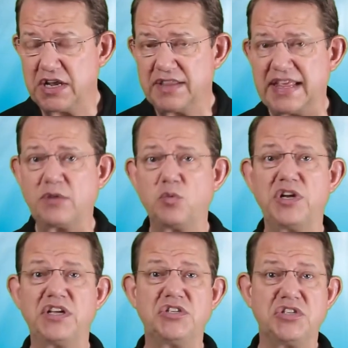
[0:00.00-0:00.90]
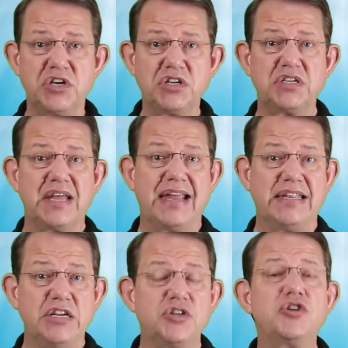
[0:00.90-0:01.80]
that would exert
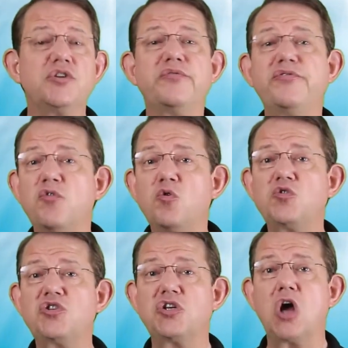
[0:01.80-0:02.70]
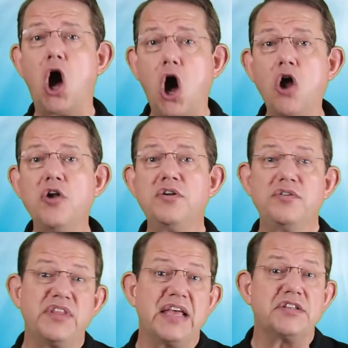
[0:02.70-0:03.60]
additional force on
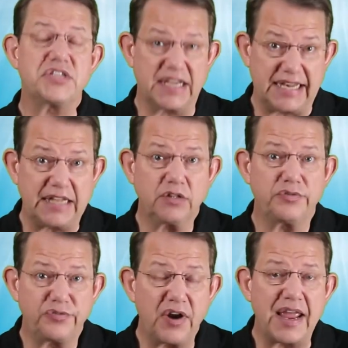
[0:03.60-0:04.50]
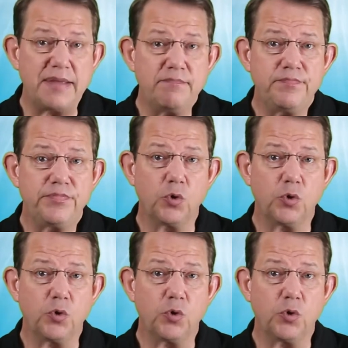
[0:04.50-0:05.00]
their skeletal frame,